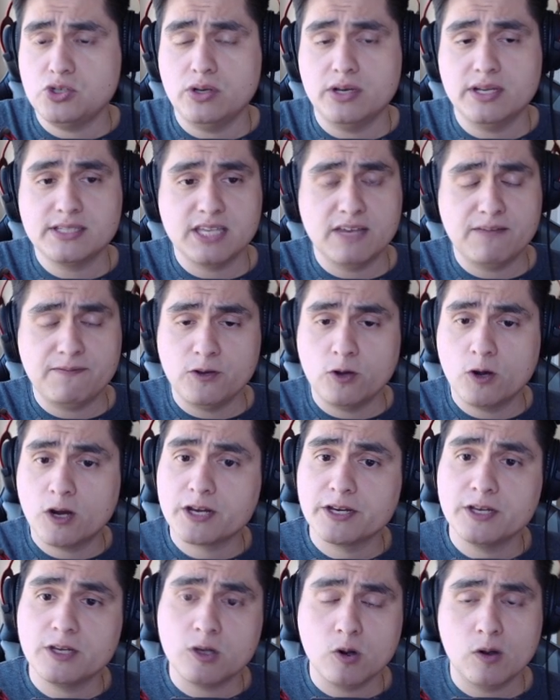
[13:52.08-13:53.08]
units, if you are
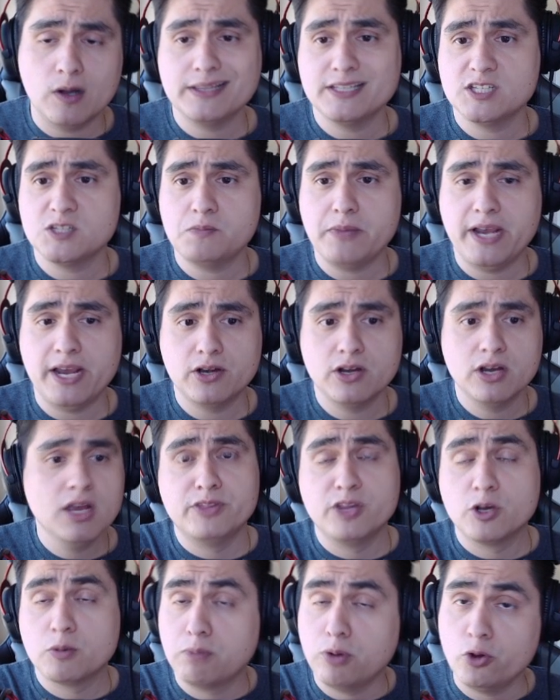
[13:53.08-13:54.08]
going to go on this banner,
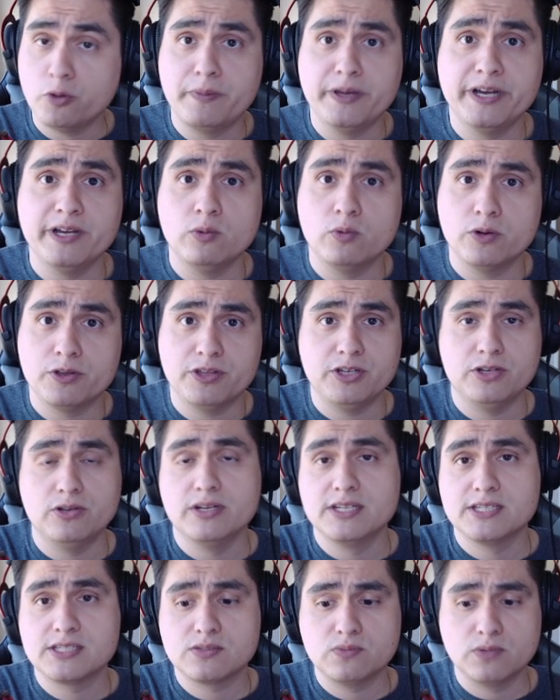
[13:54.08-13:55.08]
they're both pity-worthy
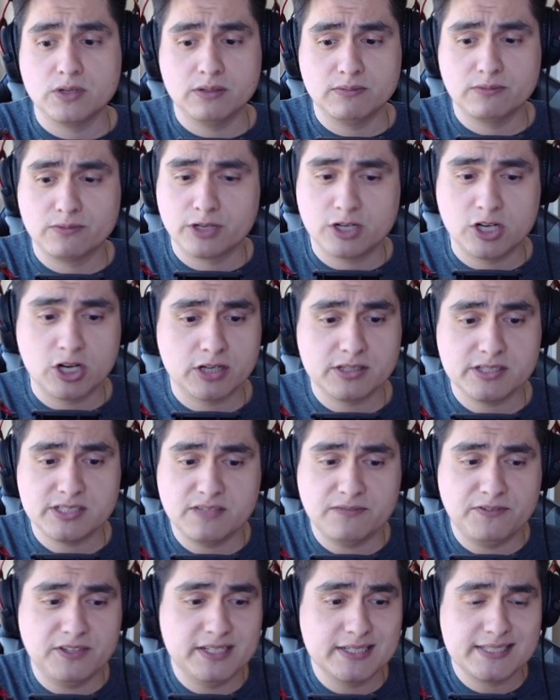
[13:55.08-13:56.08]
units.
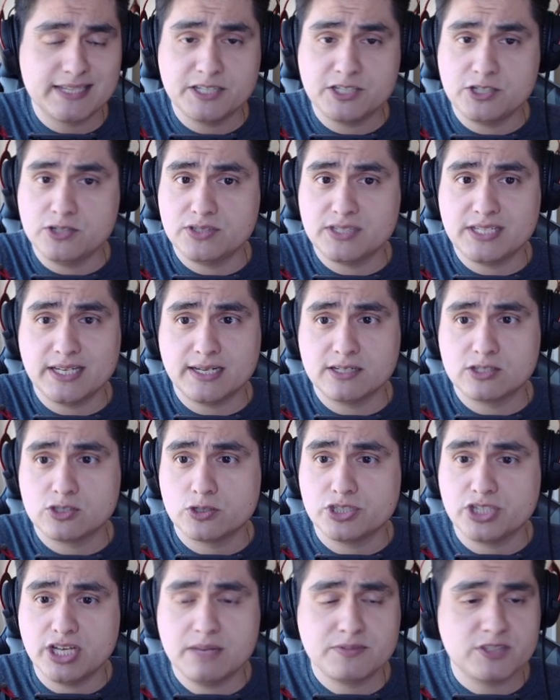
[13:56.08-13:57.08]
Regardless if you decide to use tickets
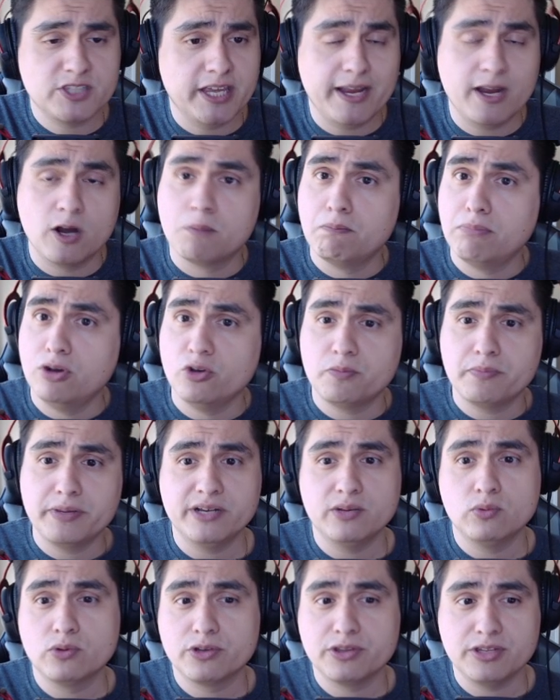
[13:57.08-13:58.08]
or gems, they are both
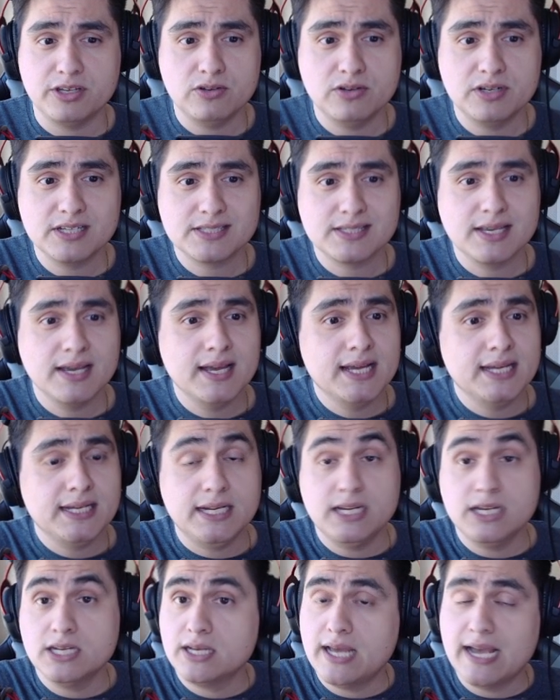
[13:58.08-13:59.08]
pity-worthy units.
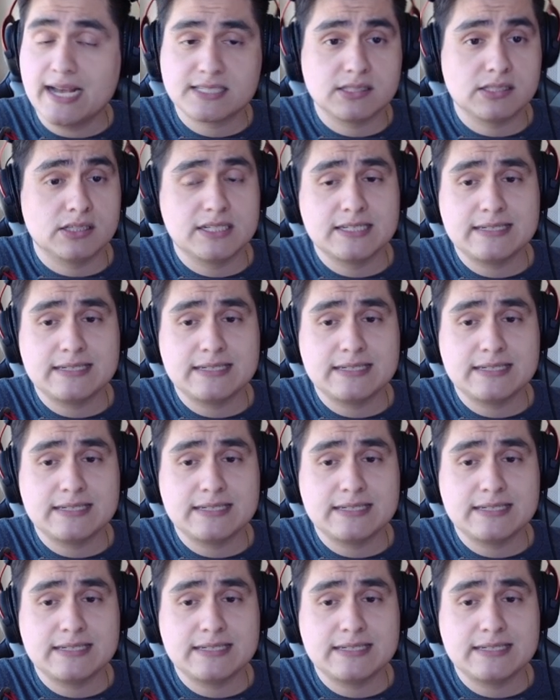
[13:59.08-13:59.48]
Yda, excellent